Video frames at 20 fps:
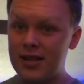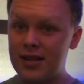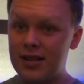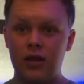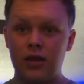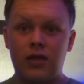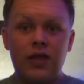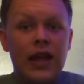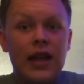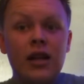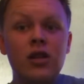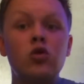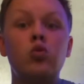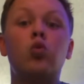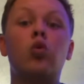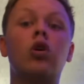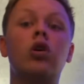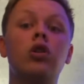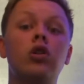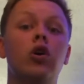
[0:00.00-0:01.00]
Things
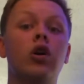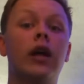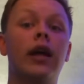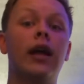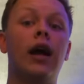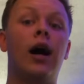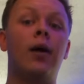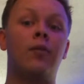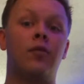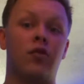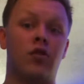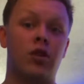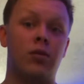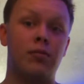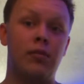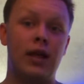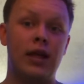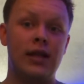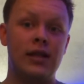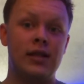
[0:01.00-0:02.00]
were looking up for The
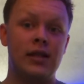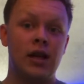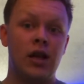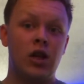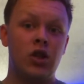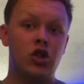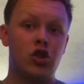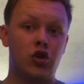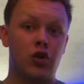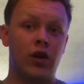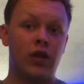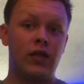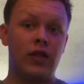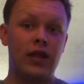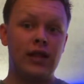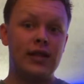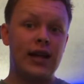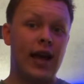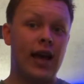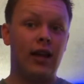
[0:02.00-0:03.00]
Miz during the
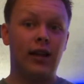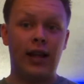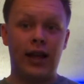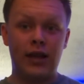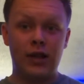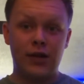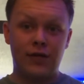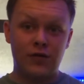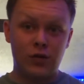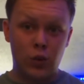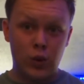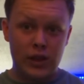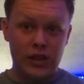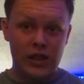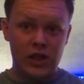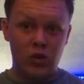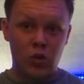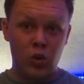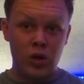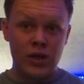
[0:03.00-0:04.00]
tail end of
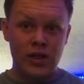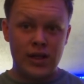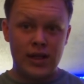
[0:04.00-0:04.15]
2020.